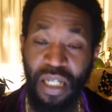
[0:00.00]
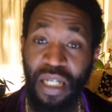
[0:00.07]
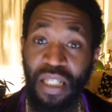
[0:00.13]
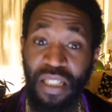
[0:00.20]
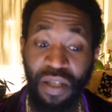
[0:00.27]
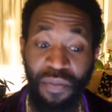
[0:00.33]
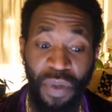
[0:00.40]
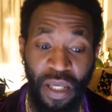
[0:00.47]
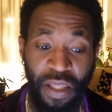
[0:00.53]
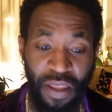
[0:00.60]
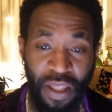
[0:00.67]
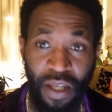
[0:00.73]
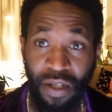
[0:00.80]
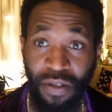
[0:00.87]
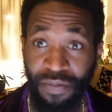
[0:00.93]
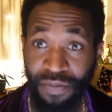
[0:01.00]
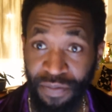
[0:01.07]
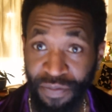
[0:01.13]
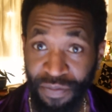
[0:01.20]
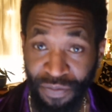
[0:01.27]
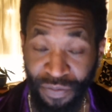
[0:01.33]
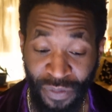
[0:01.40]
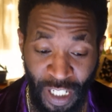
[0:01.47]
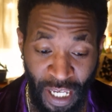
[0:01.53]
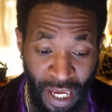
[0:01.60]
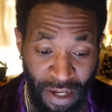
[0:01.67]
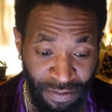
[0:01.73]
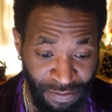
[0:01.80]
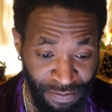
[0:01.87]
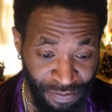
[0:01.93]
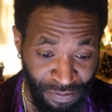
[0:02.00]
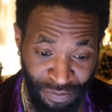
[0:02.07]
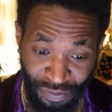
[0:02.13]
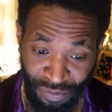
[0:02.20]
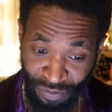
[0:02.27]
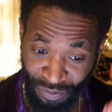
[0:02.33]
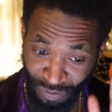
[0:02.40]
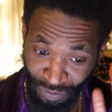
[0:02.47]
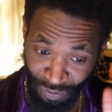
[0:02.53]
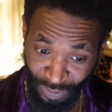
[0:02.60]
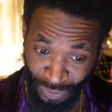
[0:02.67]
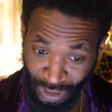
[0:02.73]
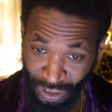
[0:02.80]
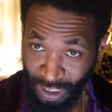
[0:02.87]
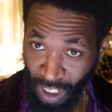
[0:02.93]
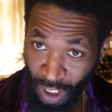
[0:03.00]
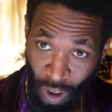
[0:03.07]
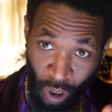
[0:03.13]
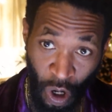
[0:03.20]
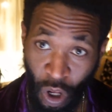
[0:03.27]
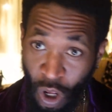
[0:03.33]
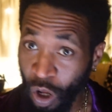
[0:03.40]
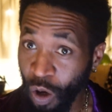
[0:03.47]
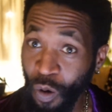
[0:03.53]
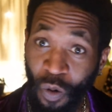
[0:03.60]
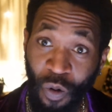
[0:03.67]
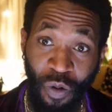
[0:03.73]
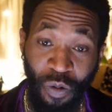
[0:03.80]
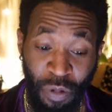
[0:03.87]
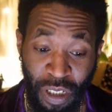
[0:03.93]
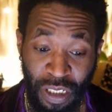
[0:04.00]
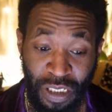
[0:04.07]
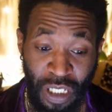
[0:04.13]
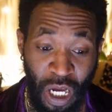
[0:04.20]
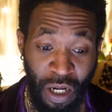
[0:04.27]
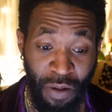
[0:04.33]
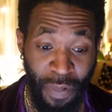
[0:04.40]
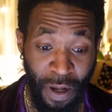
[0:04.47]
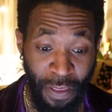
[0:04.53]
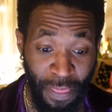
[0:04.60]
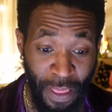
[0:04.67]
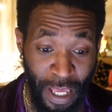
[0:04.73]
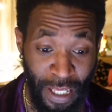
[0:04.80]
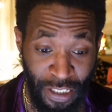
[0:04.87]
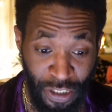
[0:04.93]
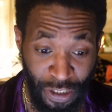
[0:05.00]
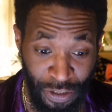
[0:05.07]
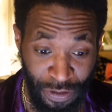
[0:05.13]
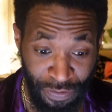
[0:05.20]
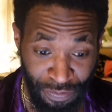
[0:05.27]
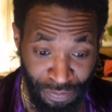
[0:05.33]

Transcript: it's a big thing, okay? So we can talk about that too.